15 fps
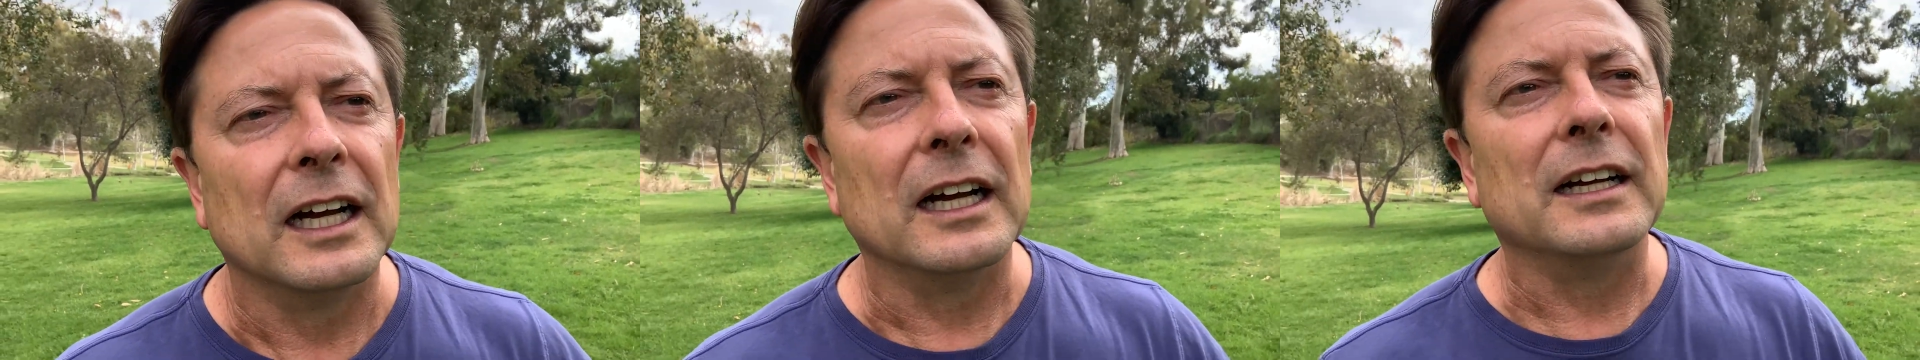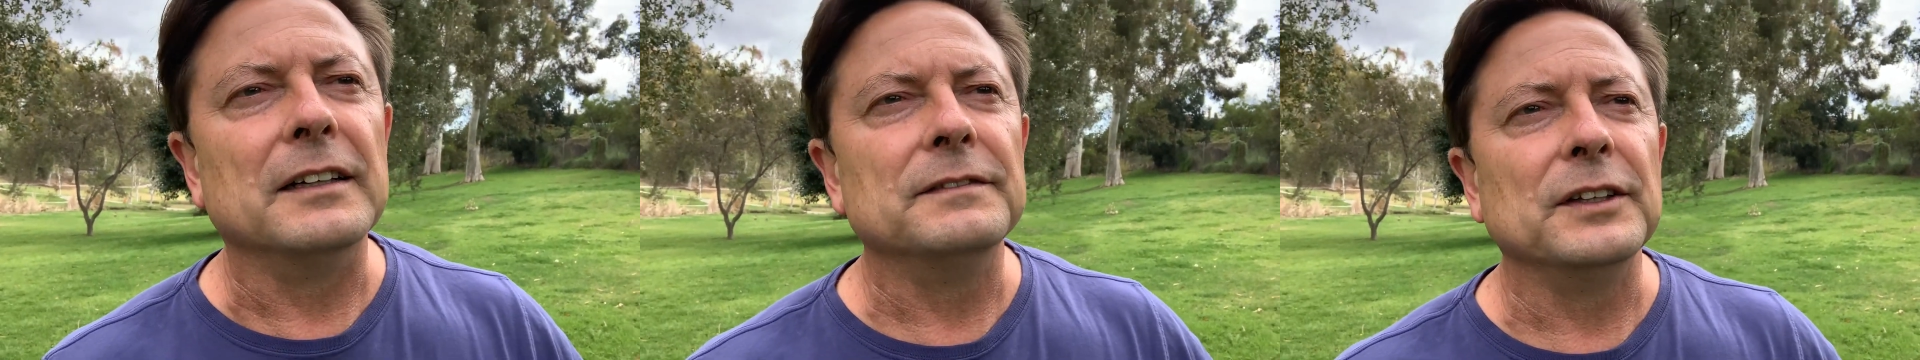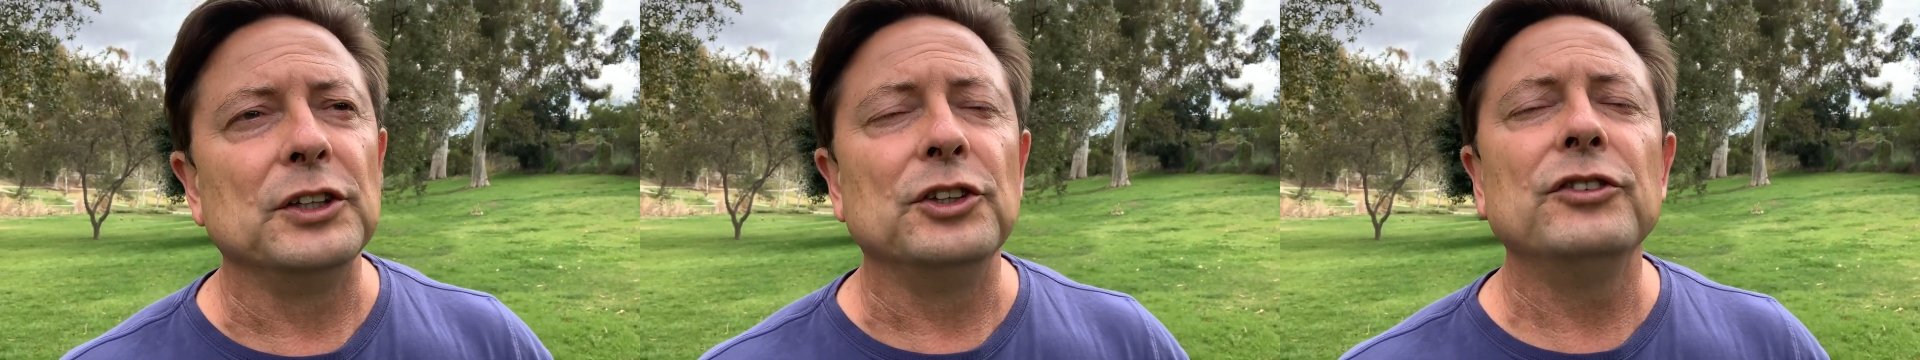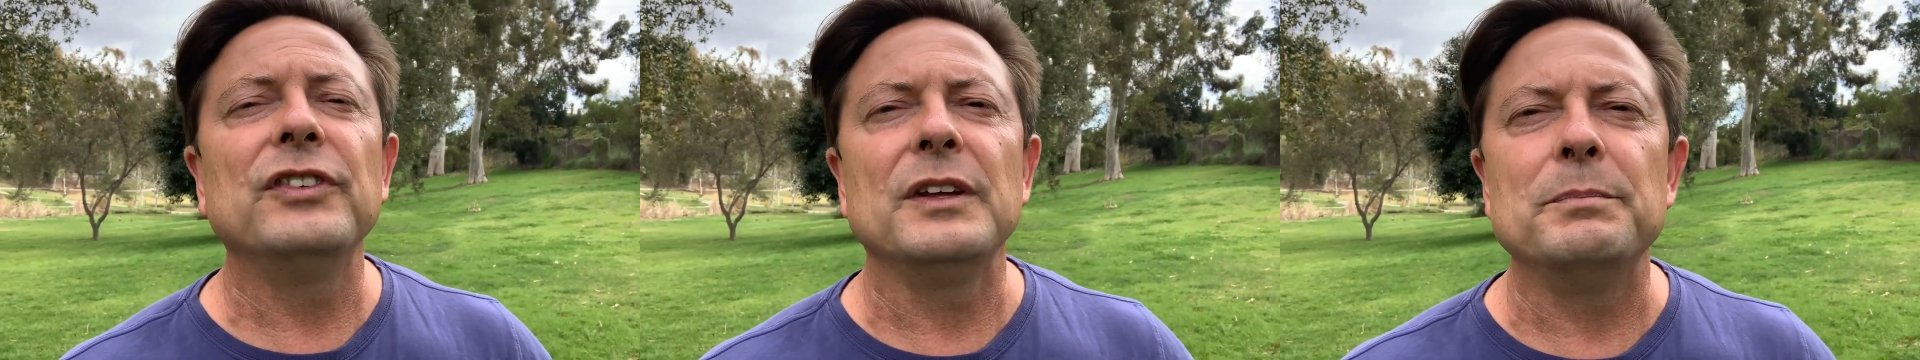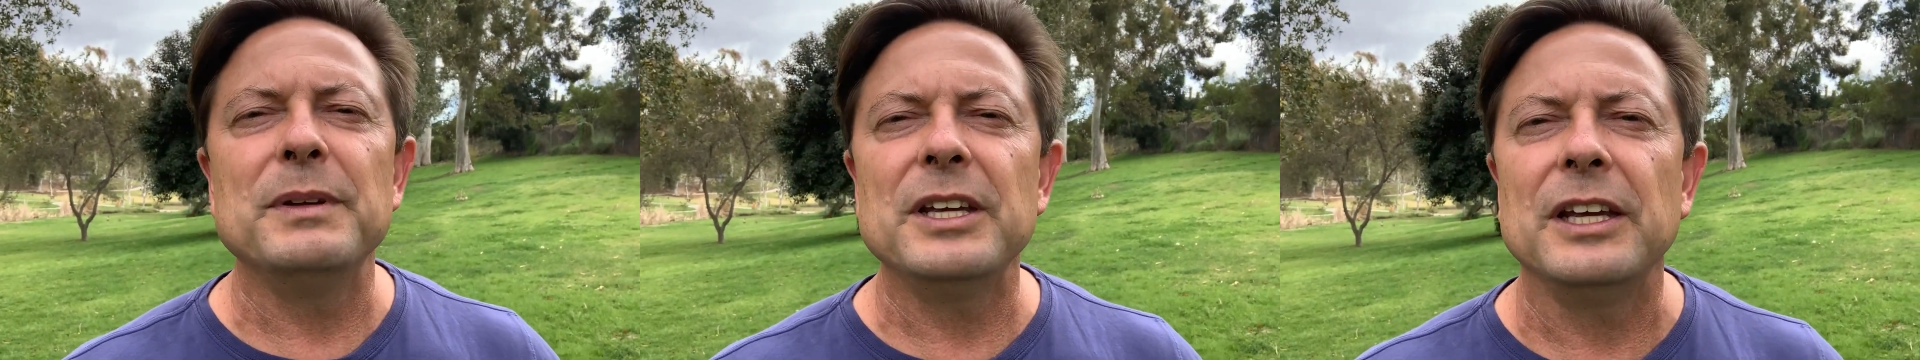of
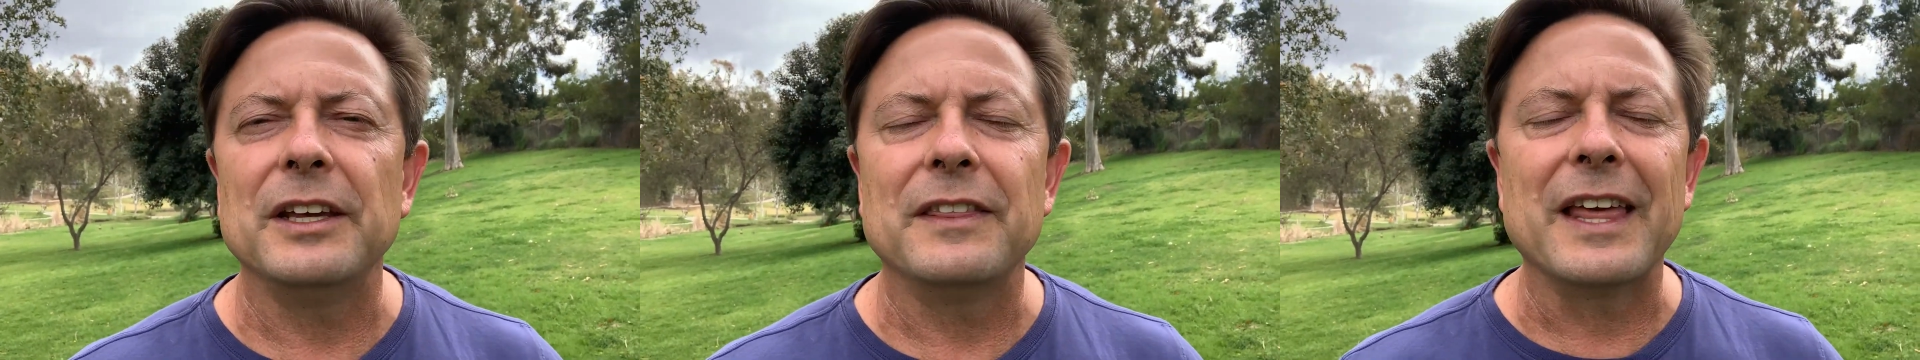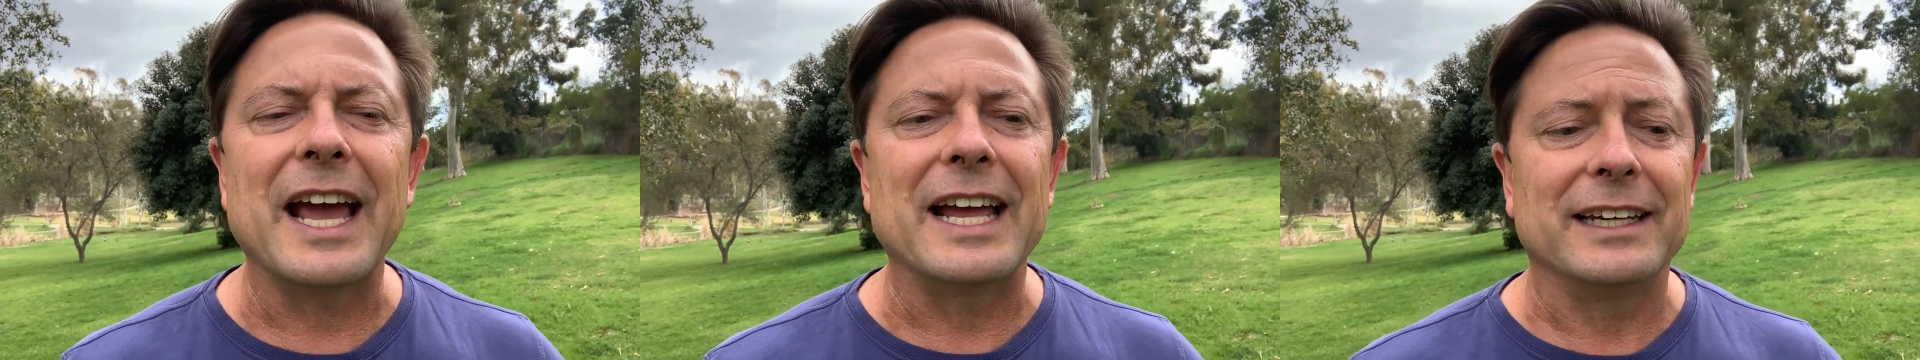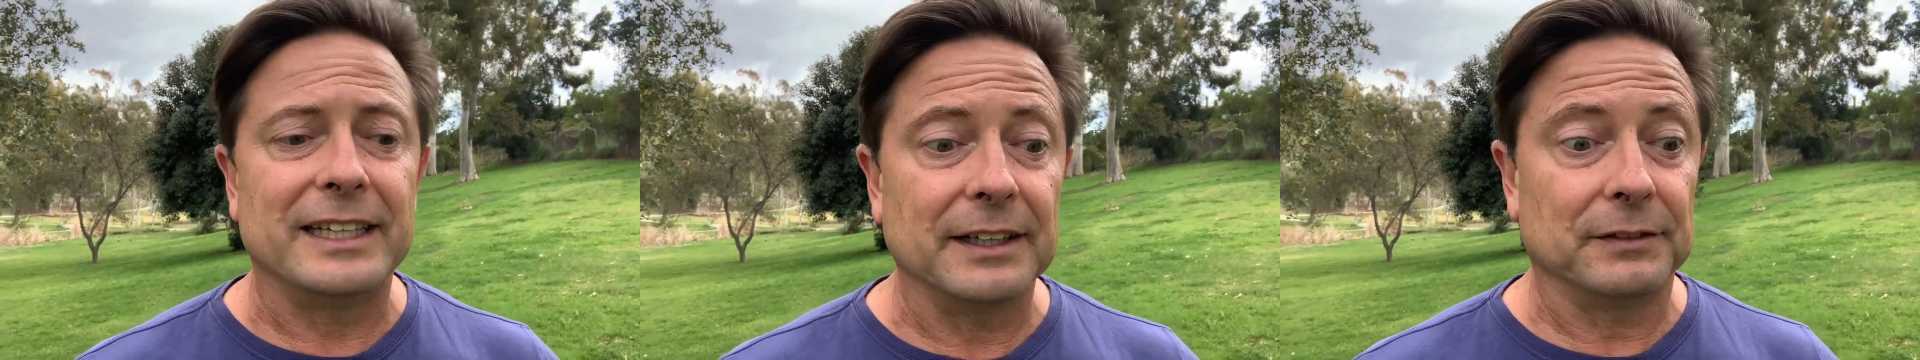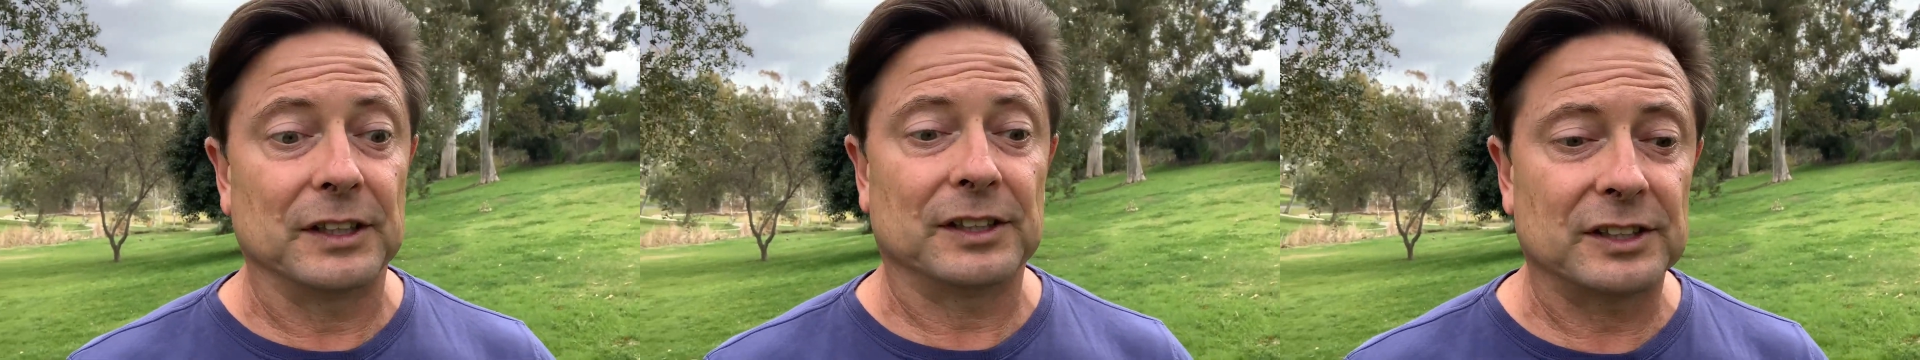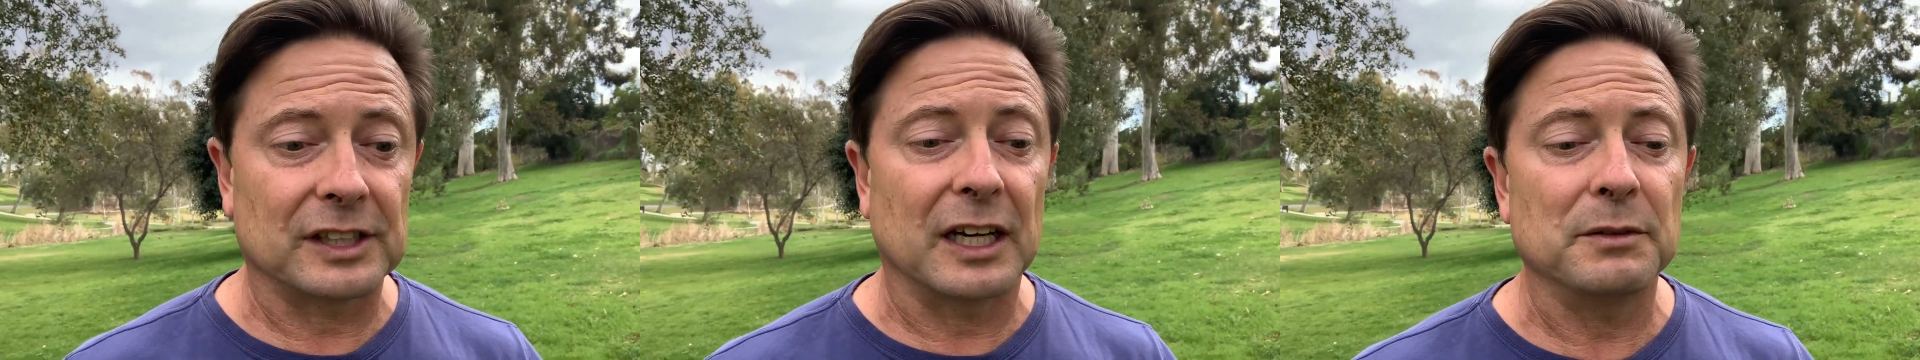UVB that give us